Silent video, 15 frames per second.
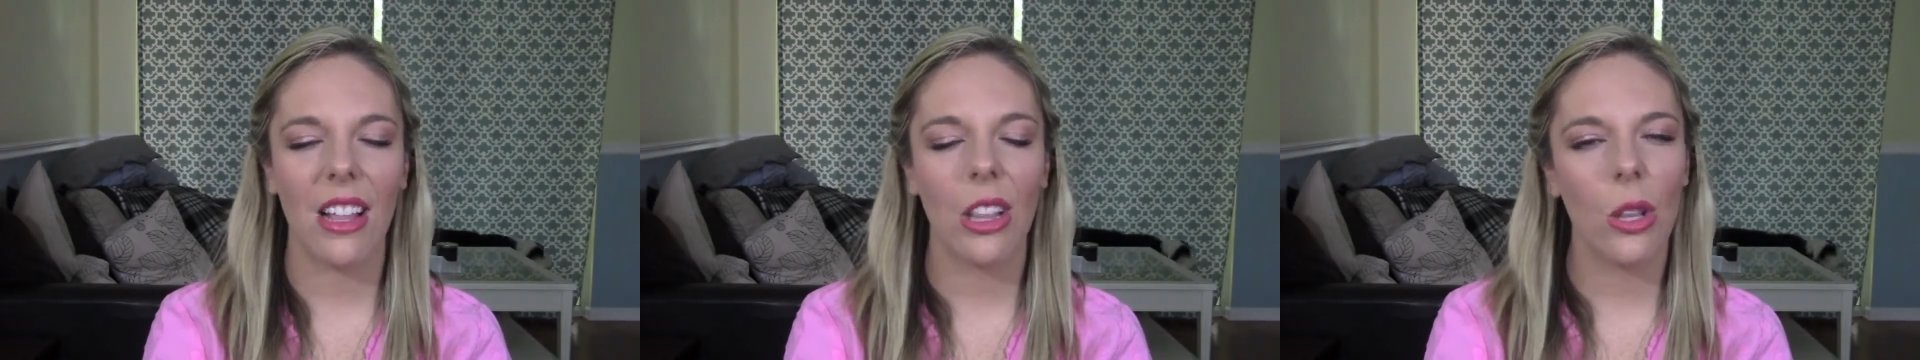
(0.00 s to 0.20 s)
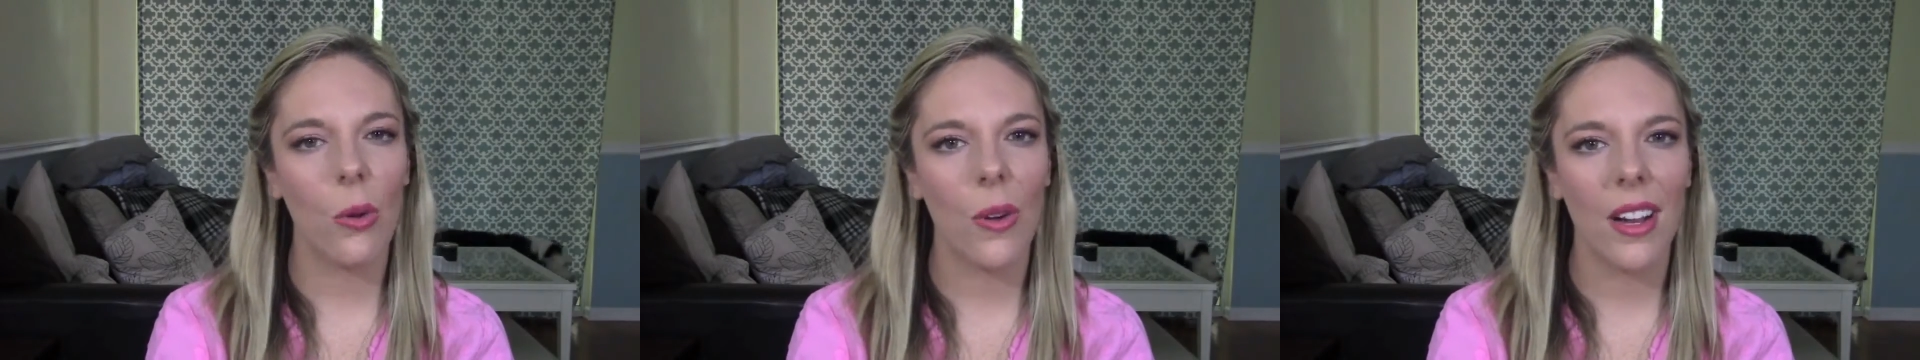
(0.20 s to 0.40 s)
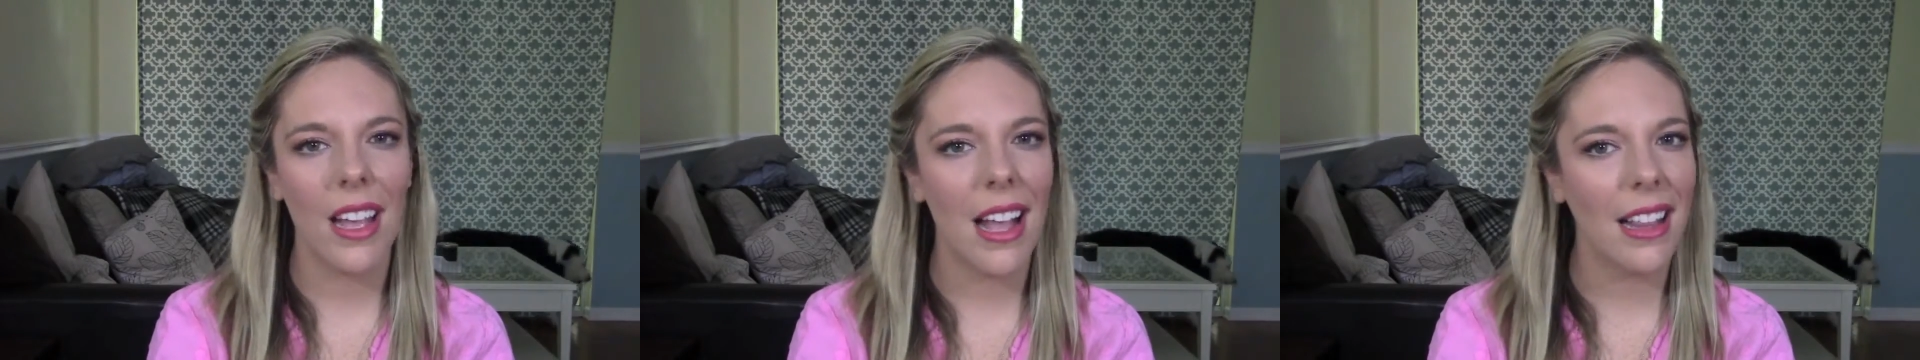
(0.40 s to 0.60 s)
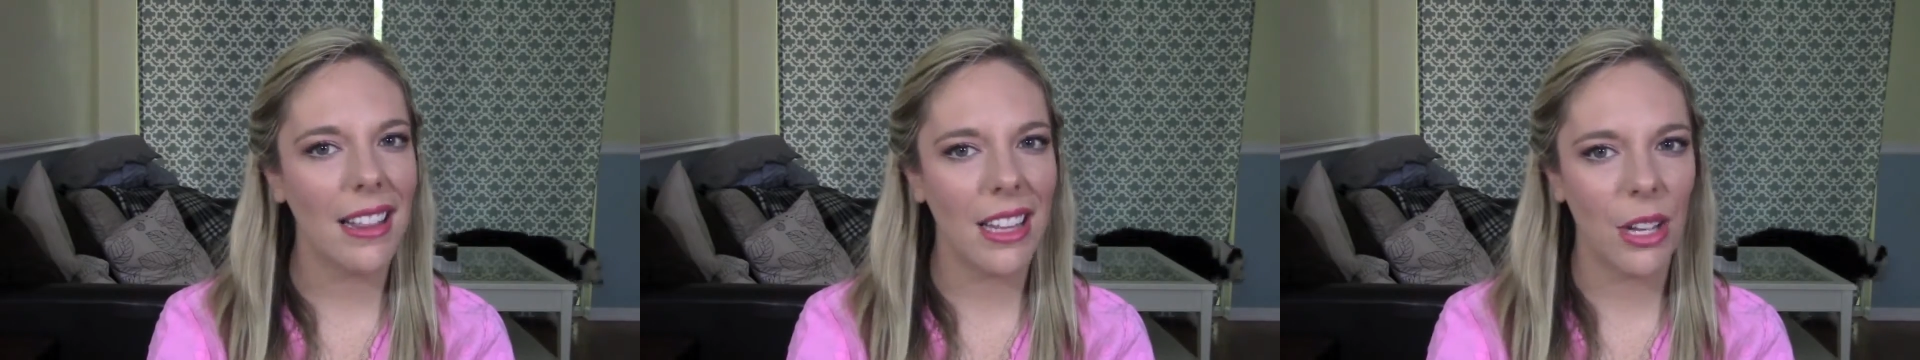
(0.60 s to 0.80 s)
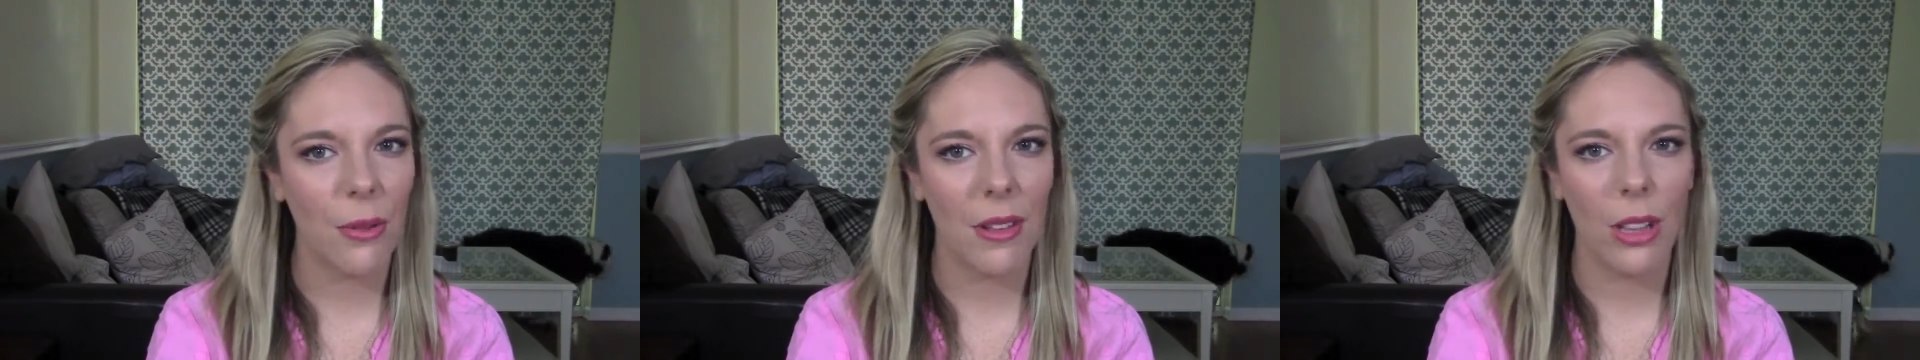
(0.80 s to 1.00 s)
L'Oreal
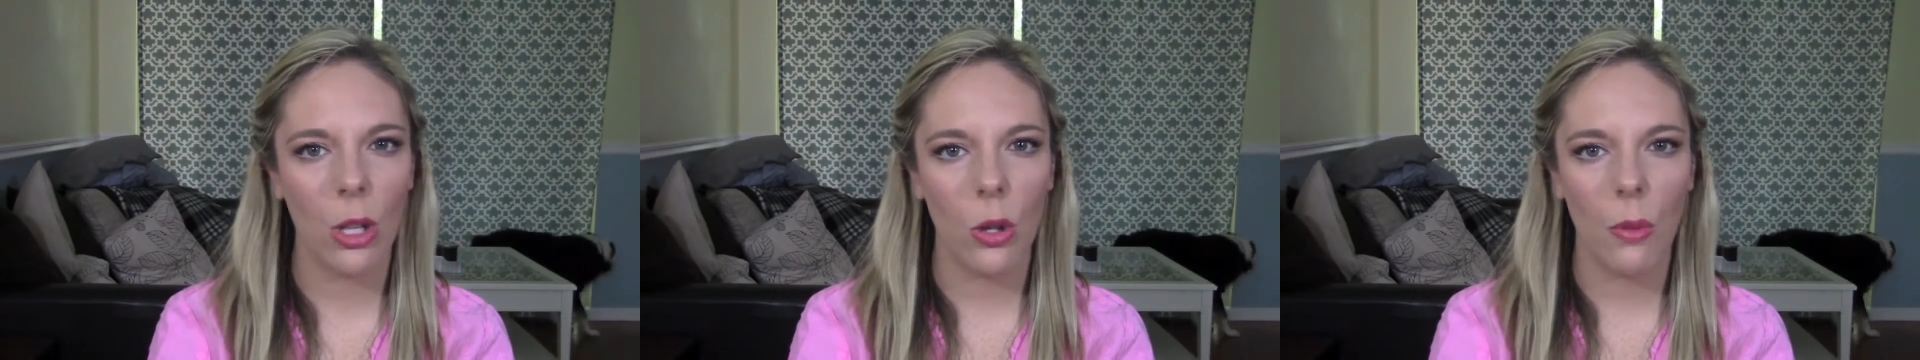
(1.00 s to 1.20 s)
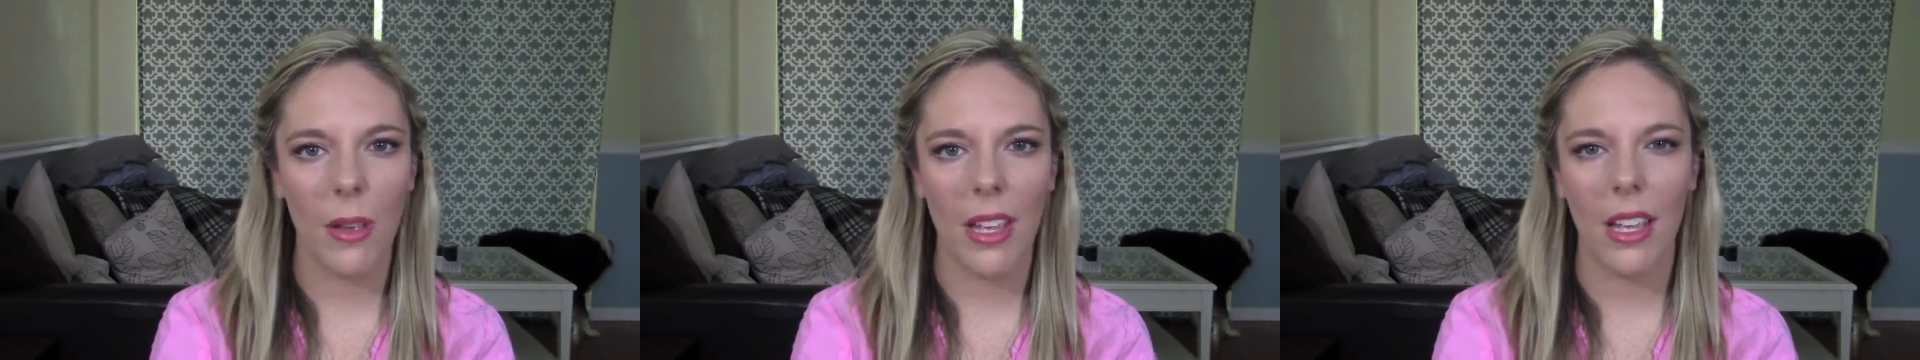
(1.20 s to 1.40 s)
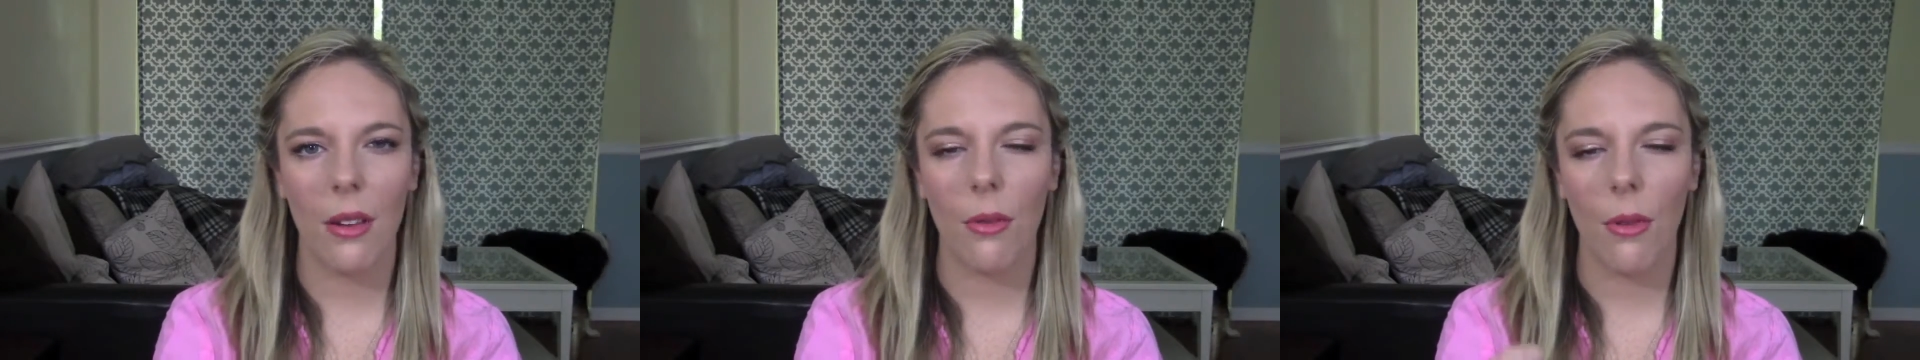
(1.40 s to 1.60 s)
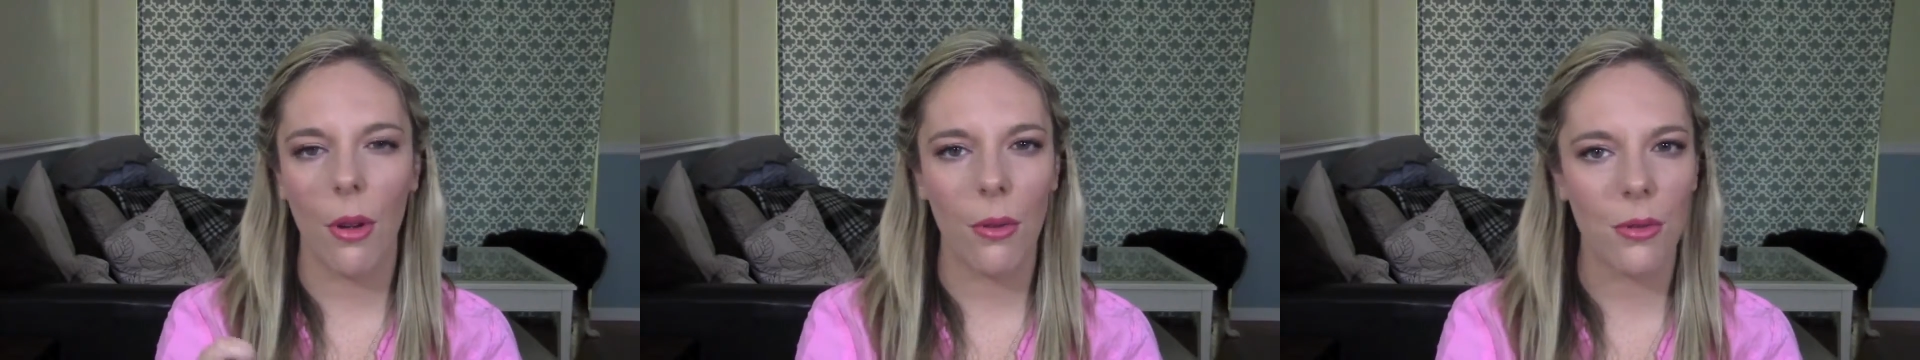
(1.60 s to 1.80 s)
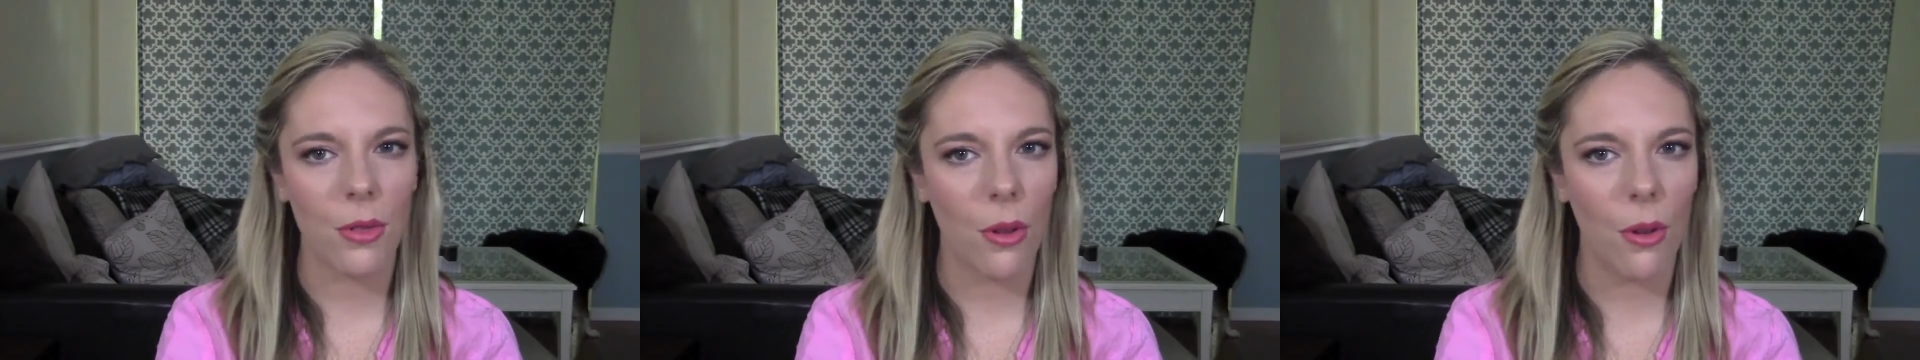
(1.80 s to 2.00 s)
Liquid Lumi in Rose